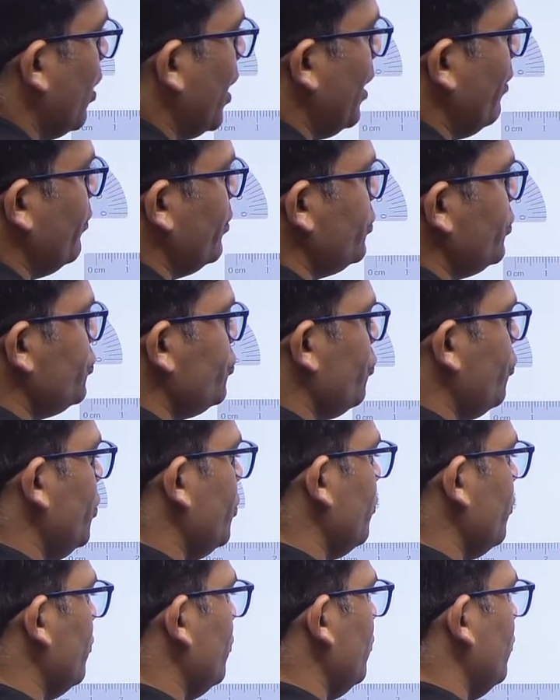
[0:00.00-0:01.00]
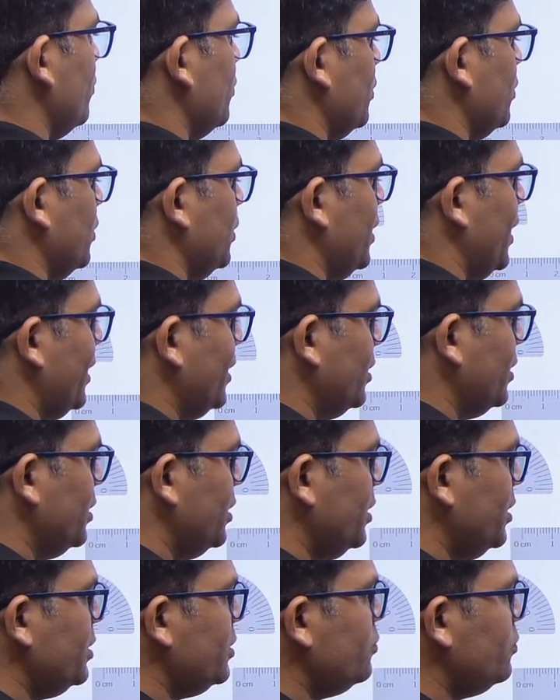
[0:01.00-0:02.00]
will show you that
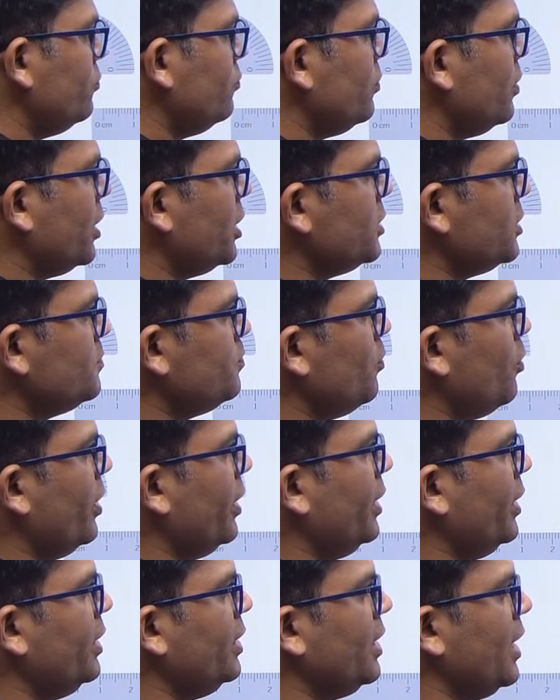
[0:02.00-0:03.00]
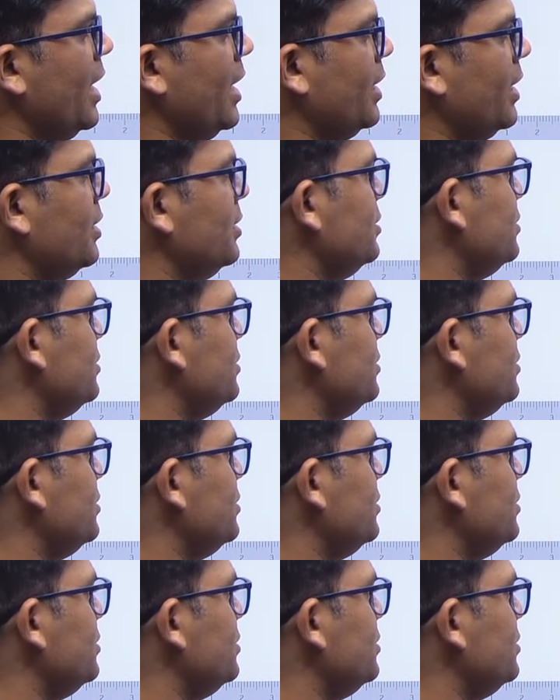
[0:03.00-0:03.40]
these two corresponding angles